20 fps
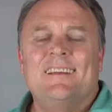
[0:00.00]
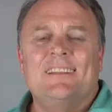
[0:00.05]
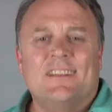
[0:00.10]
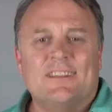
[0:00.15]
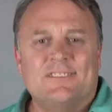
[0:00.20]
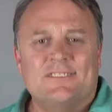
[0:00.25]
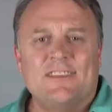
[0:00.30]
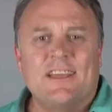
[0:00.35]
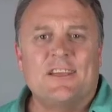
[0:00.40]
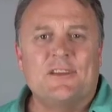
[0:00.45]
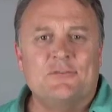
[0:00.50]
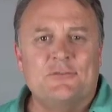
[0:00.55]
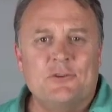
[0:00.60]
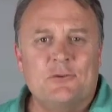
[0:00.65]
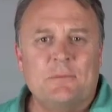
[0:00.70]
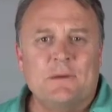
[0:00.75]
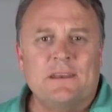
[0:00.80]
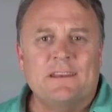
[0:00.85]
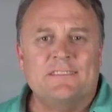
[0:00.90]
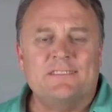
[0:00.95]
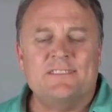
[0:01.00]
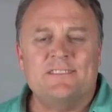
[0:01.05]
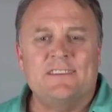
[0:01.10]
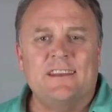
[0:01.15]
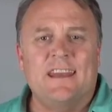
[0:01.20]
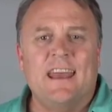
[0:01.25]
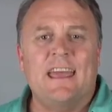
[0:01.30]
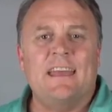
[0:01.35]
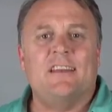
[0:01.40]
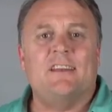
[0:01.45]
Let's take a few minutes
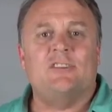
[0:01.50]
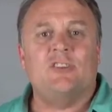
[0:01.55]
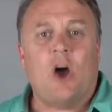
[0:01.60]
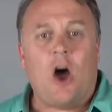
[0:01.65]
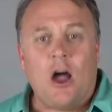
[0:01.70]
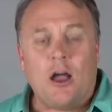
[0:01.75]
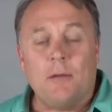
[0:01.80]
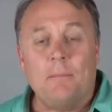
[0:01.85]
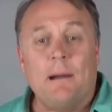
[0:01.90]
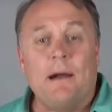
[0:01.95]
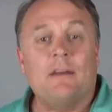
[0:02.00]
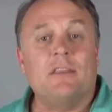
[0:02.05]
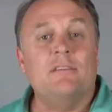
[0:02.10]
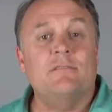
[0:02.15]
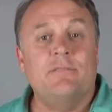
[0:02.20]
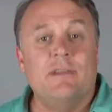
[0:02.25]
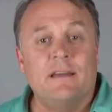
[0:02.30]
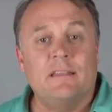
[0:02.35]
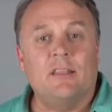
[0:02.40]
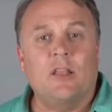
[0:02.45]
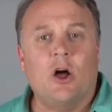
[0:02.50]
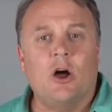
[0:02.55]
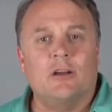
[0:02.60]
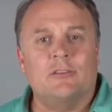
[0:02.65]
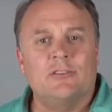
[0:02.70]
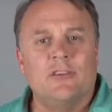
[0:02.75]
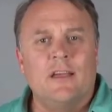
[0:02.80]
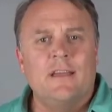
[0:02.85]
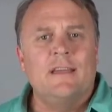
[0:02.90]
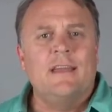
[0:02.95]
today to talk about event
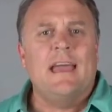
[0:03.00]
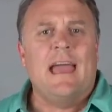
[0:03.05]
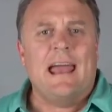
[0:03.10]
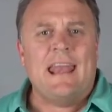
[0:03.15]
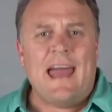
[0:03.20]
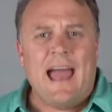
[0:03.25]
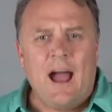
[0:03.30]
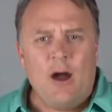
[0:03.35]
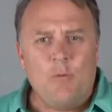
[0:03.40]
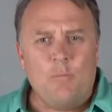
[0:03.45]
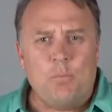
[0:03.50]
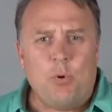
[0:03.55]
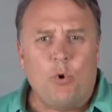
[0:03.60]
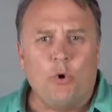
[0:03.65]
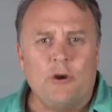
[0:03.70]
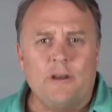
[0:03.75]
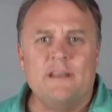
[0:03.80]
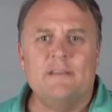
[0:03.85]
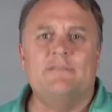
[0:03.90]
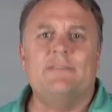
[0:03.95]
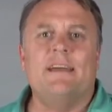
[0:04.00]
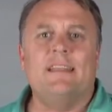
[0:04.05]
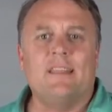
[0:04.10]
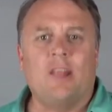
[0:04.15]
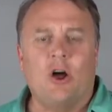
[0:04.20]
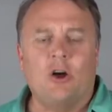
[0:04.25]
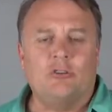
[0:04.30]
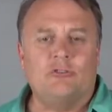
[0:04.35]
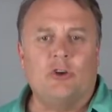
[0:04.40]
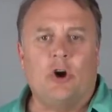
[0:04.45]
logs and how important event
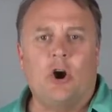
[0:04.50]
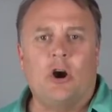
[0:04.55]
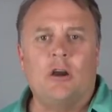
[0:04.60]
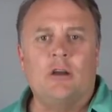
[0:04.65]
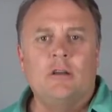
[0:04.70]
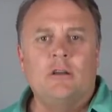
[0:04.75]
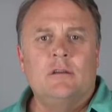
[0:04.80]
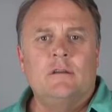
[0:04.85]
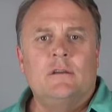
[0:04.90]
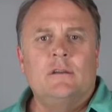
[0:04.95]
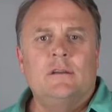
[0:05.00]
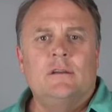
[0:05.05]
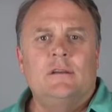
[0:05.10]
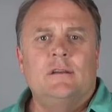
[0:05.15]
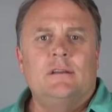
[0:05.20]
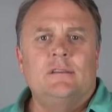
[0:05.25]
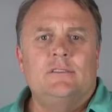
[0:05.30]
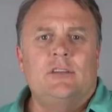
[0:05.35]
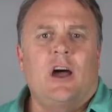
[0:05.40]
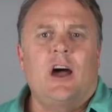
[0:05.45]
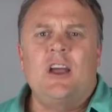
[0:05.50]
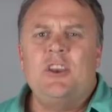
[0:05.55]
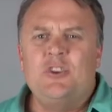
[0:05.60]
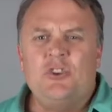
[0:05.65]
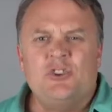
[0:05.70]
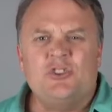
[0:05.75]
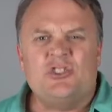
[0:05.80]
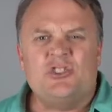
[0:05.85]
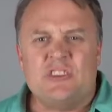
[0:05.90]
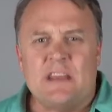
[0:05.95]
logs are to
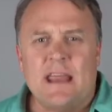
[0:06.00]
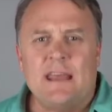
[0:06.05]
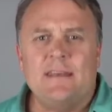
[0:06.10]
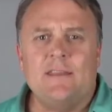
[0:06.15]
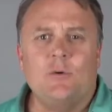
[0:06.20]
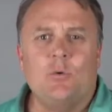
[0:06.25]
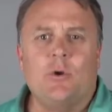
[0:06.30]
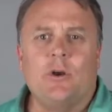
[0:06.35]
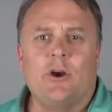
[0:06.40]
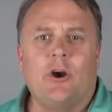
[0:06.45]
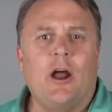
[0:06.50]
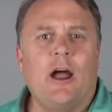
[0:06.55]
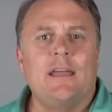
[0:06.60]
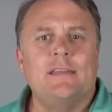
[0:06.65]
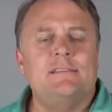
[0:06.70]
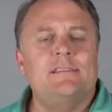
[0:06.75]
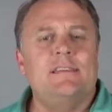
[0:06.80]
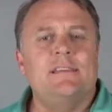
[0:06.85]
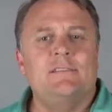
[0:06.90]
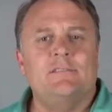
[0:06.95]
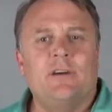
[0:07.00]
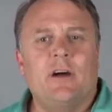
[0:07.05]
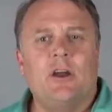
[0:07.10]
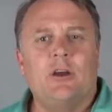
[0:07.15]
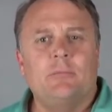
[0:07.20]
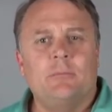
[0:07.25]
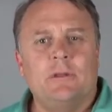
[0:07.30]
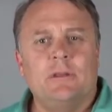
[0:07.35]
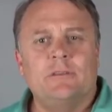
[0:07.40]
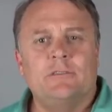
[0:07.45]
understanding what our IT
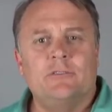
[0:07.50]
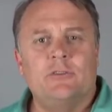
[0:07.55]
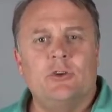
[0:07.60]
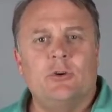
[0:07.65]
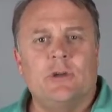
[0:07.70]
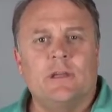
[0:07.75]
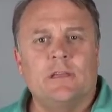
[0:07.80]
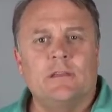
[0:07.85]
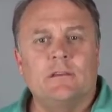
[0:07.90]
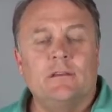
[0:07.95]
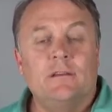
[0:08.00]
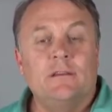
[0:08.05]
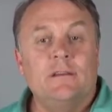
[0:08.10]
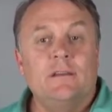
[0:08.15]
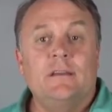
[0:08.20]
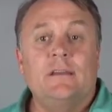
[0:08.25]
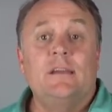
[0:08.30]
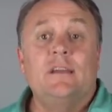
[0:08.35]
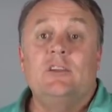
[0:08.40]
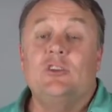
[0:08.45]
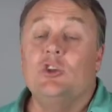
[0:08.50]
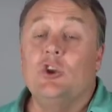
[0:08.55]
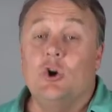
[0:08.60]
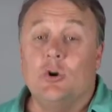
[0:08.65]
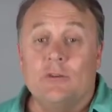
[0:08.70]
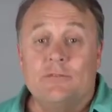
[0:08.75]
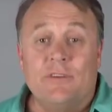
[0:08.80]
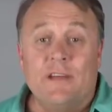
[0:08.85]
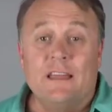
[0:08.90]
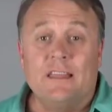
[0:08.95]
environment is doing. You know,
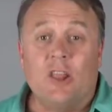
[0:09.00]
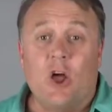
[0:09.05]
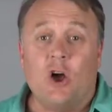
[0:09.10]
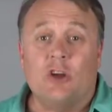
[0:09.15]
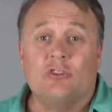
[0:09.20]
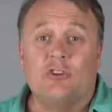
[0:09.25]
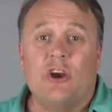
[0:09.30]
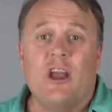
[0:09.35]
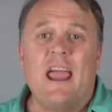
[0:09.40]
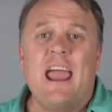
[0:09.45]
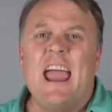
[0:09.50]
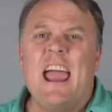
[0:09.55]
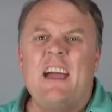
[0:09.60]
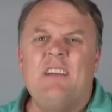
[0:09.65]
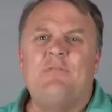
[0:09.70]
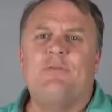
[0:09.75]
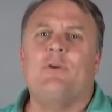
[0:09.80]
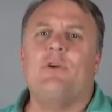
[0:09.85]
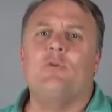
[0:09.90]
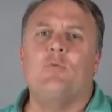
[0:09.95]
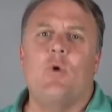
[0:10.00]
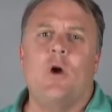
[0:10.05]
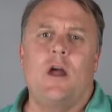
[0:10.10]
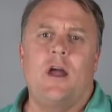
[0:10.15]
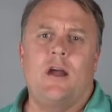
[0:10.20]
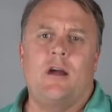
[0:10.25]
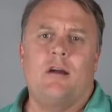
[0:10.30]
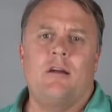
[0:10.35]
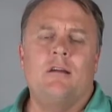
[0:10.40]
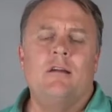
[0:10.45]
event logs are
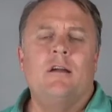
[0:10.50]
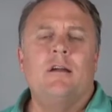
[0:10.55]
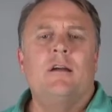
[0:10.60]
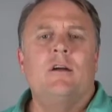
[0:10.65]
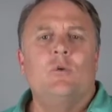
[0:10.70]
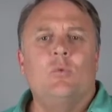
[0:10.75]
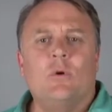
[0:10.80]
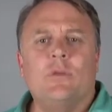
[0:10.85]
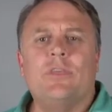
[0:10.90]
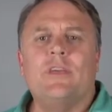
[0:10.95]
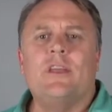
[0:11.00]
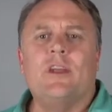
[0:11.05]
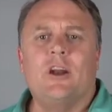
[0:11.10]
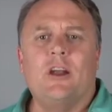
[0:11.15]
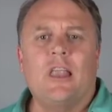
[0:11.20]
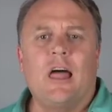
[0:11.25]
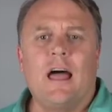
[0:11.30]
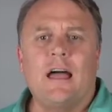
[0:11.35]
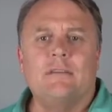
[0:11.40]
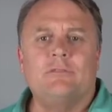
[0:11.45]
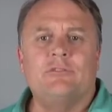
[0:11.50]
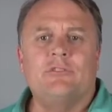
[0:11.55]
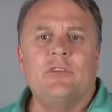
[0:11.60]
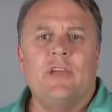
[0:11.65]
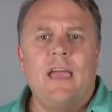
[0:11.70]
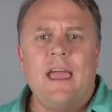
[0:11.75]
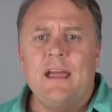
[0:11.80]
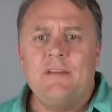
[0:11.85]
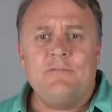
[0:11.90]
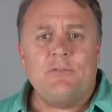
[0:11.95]
everywhere within our lives,
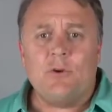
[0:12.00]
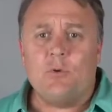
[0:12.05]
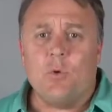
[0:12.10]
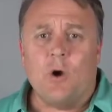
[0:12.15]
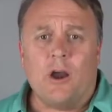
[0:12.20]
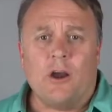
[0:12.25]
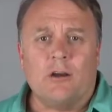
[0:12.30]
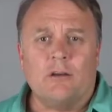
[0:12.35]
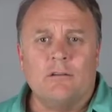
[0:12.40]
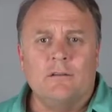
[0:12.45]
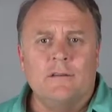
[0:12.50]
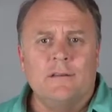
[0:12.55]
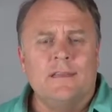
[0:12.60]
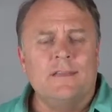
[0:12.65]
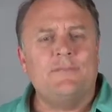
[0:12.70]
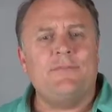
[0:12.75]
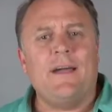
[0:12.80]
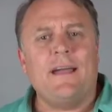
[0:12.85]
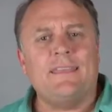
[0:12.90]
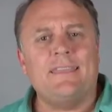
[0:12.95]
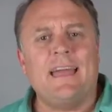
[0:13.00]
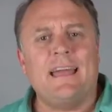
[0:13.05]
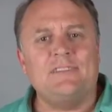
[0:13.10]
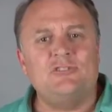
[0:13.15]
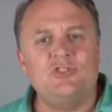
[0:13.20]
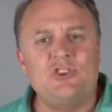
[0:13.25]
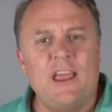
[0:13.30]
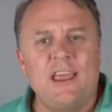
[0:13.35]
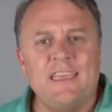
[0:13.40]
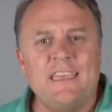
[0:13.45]
everywhere. In fact, that
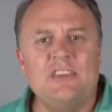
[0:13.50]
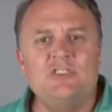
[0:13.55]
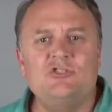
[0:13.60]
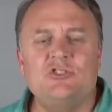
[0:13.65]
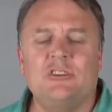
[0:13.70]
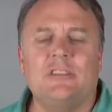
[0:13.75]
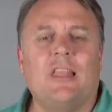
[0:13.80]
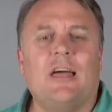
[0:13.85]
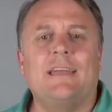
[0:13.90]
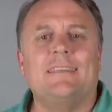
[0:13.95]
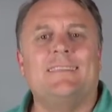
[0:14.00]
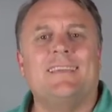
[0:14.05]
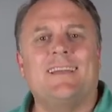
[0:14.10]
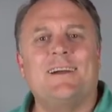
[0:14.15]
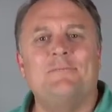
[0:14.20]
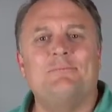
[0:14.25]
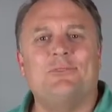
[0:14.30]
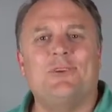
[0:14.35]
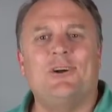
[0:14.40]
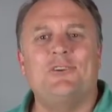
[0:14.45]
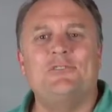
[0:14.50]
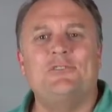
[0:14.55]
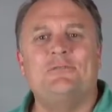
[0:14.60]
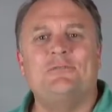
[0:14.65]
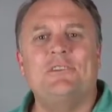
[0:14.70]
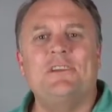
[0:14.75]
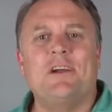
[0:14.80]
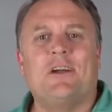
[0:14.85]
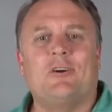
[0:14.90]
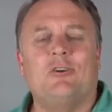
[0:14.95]
check engine light that comes on your
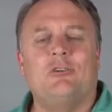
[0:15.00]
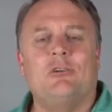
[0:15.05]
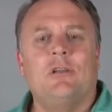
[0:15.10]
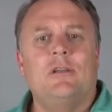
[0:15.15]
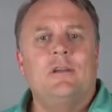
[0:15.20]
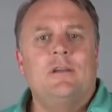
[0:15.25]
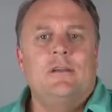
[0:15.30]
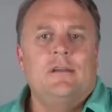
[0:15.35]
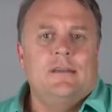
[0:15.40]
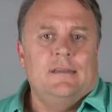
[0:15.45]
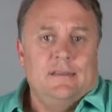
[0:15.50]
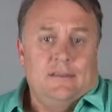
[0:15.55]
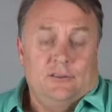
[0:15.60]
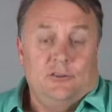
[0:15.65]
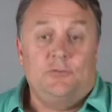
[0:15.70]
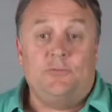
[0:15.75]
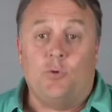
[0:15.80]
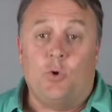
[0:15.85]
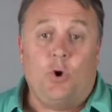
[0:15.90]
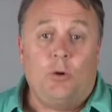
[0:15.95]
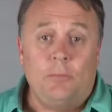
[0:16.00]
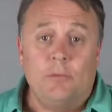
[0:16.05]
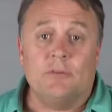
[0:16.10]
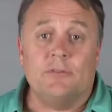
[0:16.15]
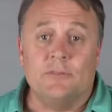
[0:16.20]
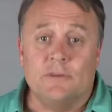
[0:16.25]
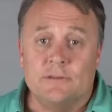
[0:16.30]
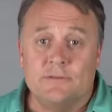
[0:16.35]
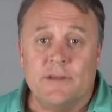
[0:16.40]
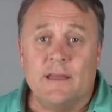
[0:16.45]
vehicle is a form of
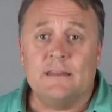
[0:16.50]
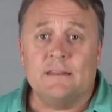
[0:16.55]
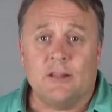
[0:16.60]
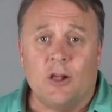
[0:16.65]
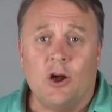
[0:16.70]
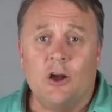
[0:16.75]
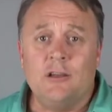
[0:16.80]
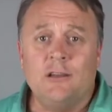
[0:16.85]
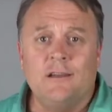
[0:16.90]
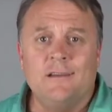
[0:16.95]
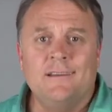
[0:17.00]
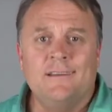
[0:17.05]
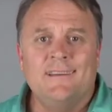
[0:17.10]
an event log.